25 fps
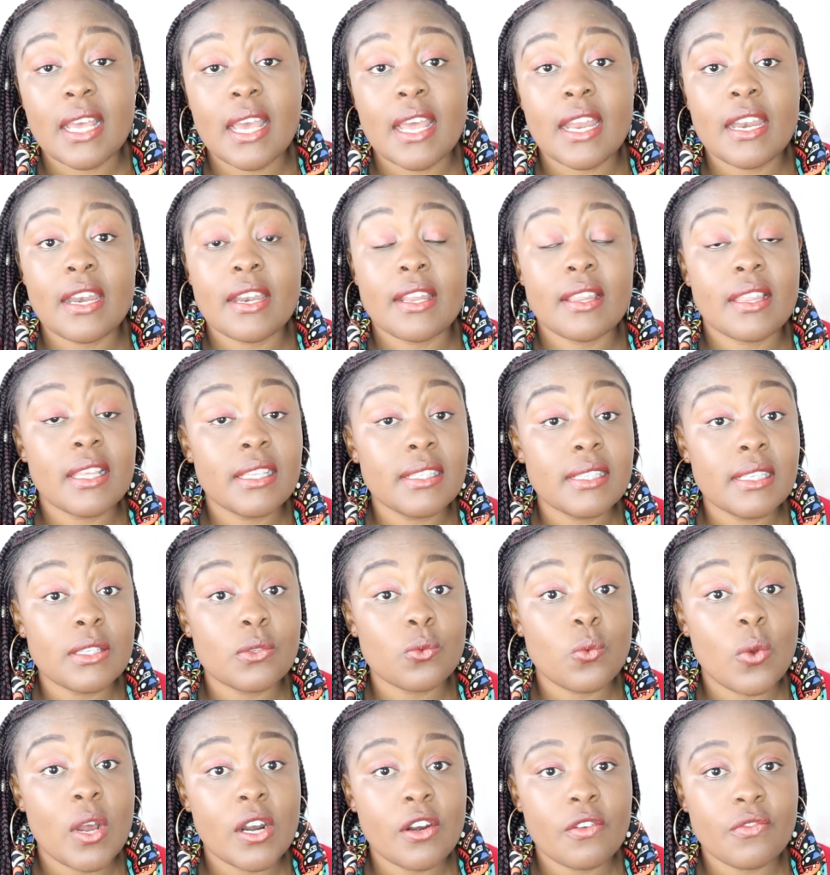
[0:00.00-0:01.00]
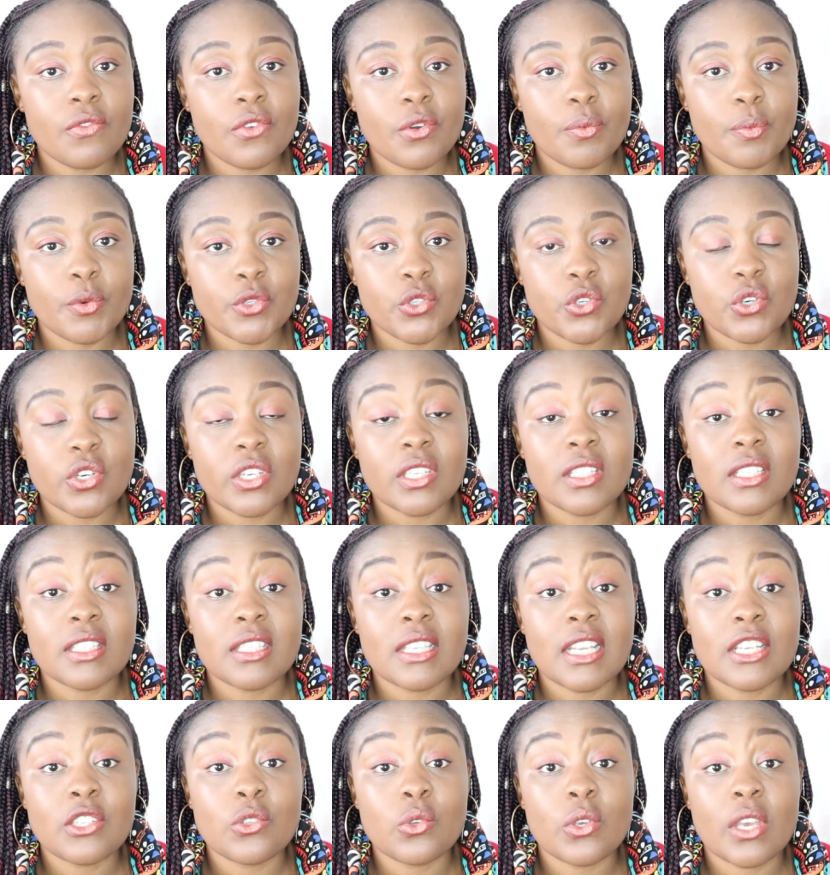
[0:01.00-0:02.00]
And this is one of the opportunities
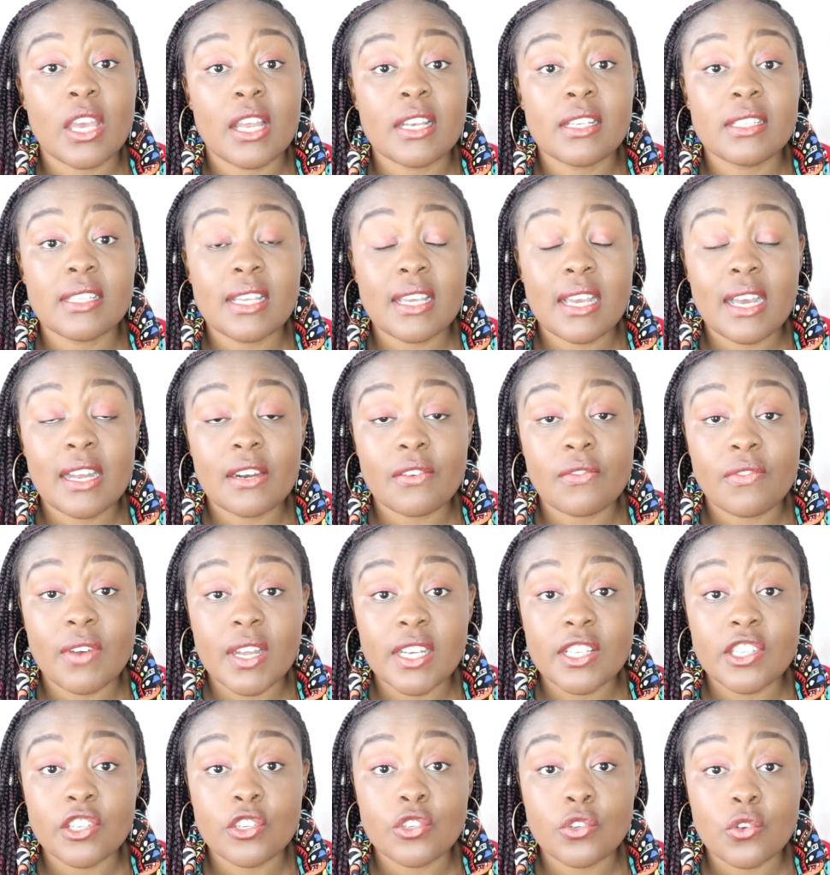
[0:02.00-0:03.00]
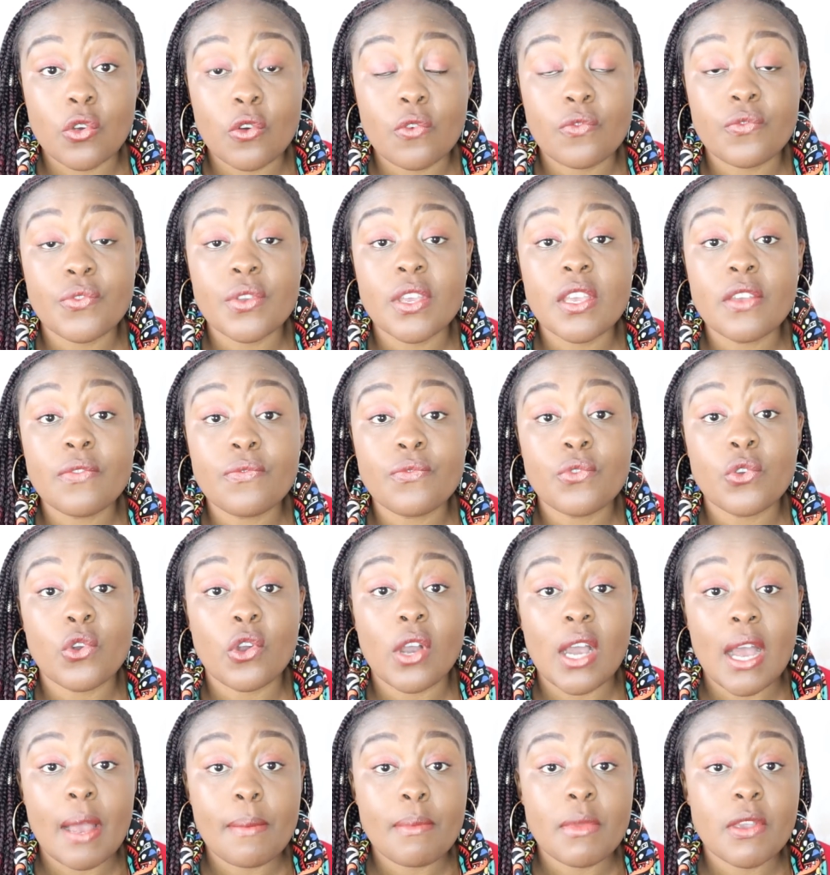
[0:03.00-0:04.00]
that you can take advantage of if you're
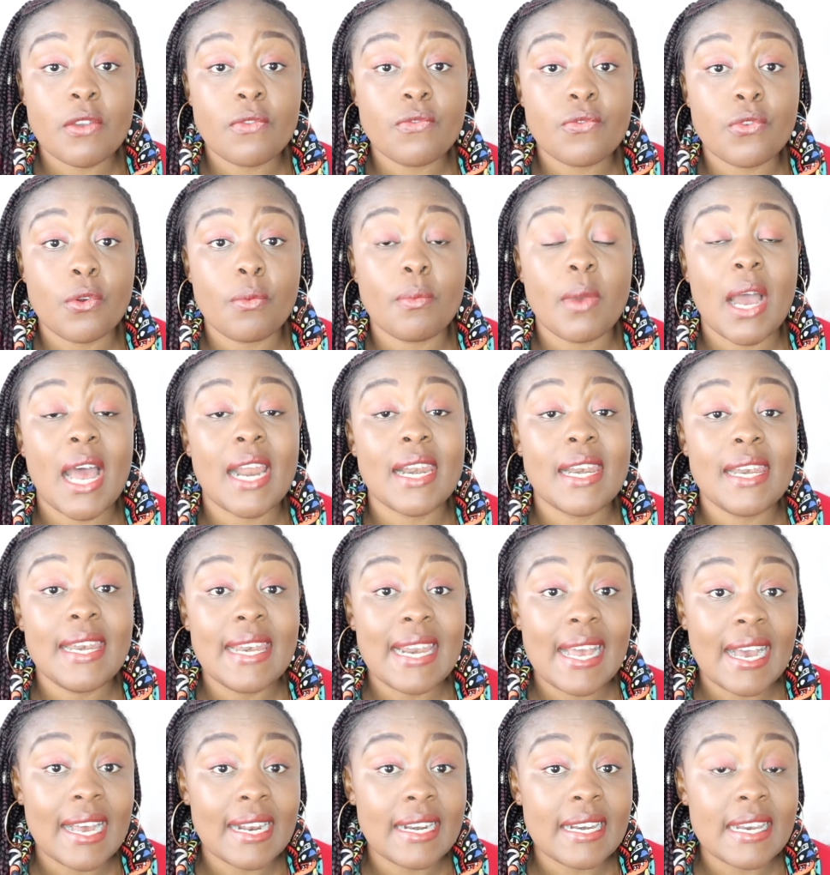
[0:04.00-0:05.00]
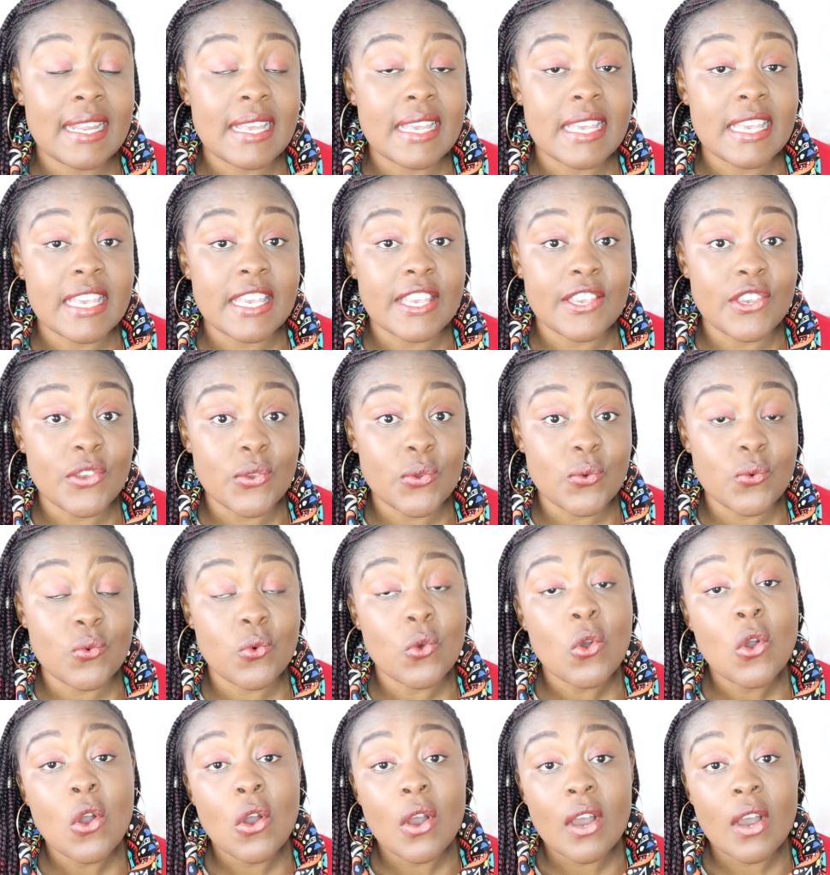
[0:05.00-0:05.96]
coming from a non-EU